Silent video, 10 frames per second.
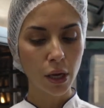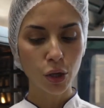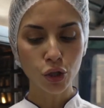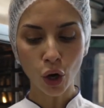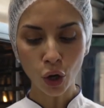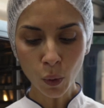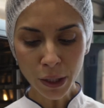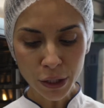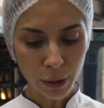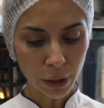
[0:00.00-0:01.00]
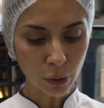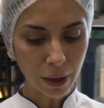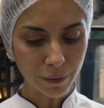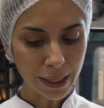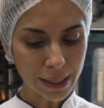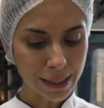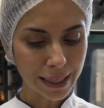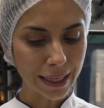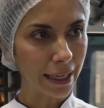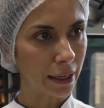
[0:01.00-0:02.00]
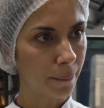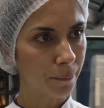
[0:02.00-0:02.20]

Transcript: So always you need to have this clear.